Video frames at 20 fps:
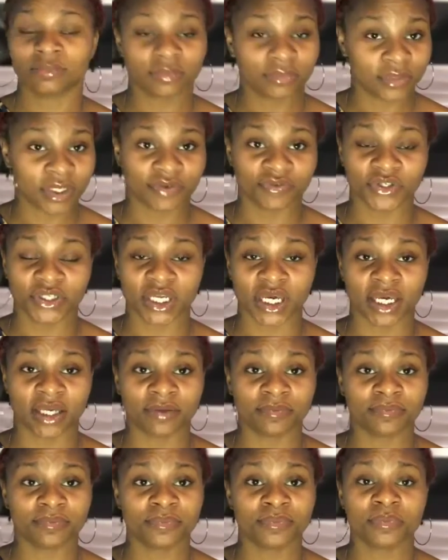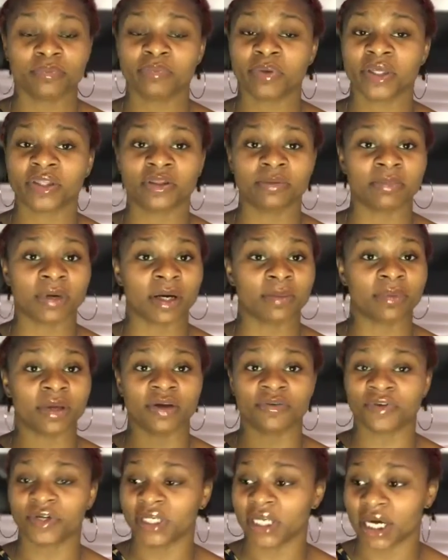every day, pick them up
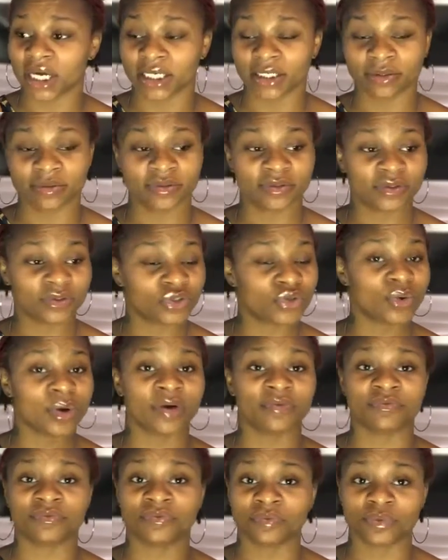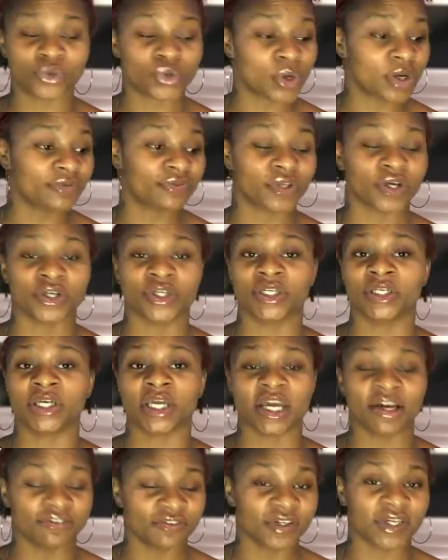every night, 12:30
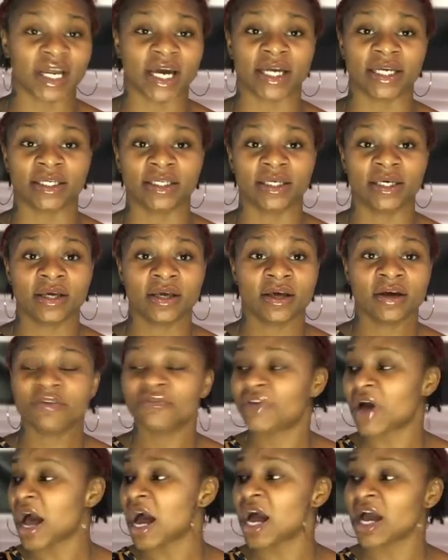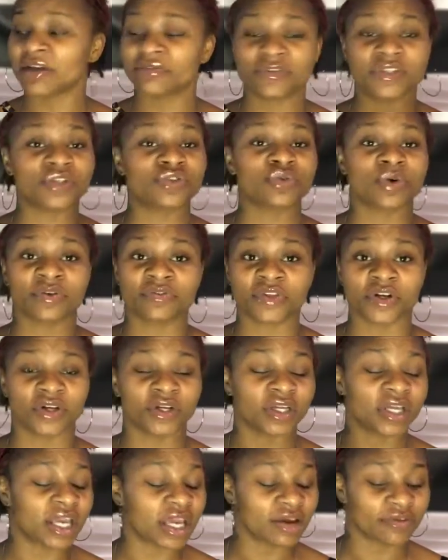every night, 5 to 12:30
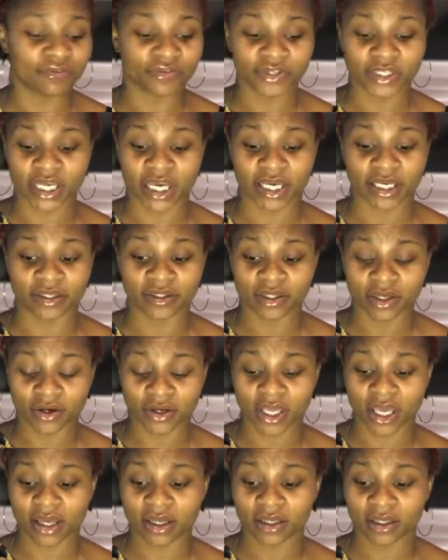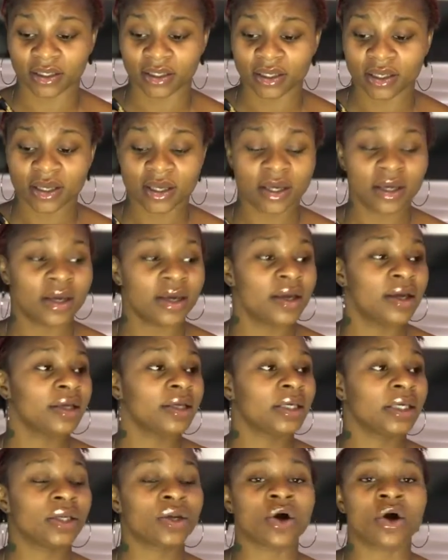every day, okay?
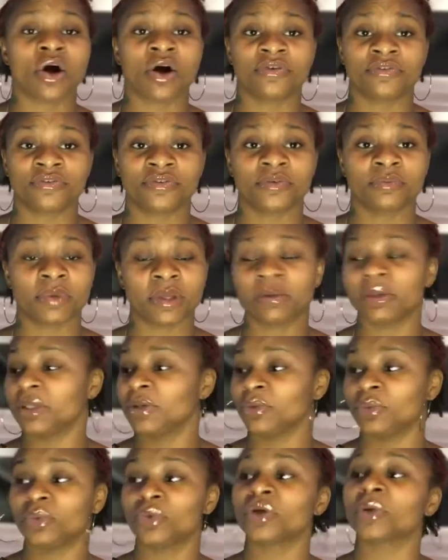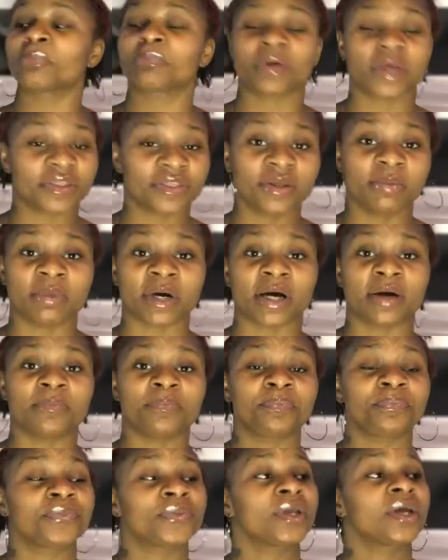Get off, maybe pick them up,
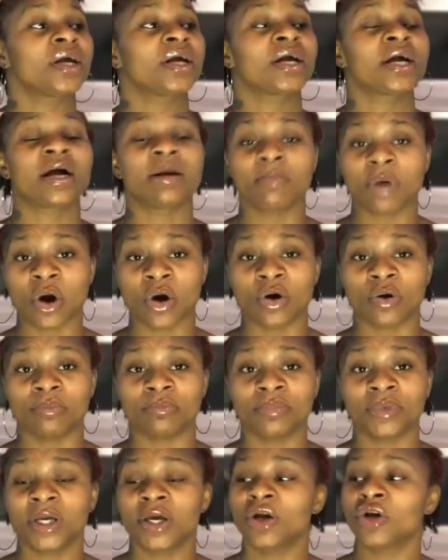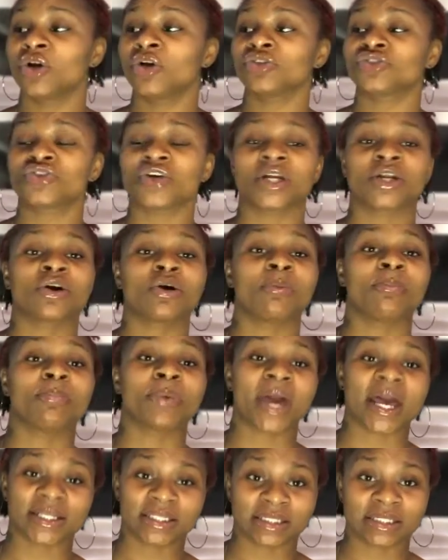come home, try to go
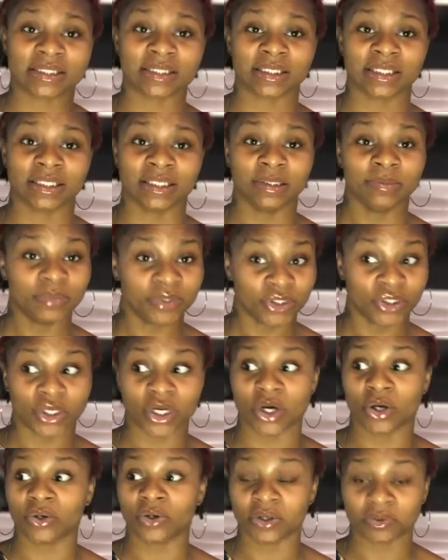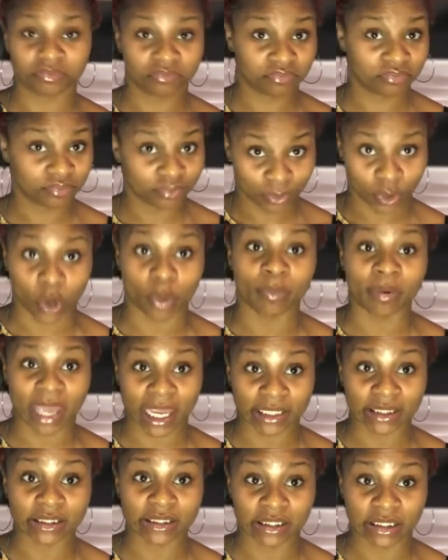back to sleep, you know, go back
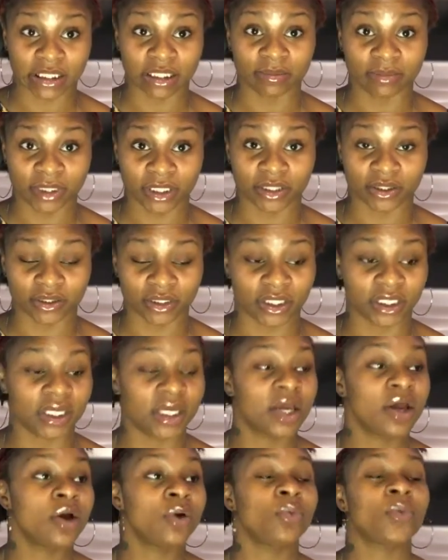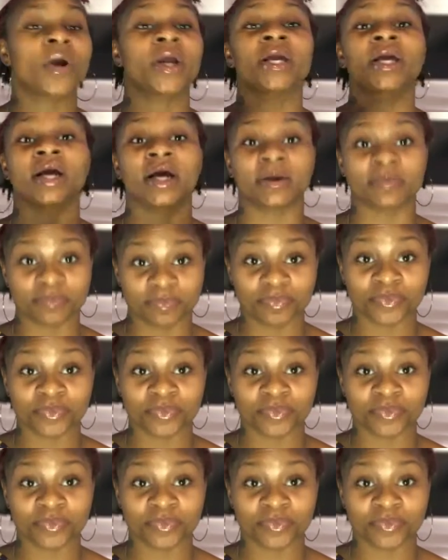to sleep, literally. Wake up,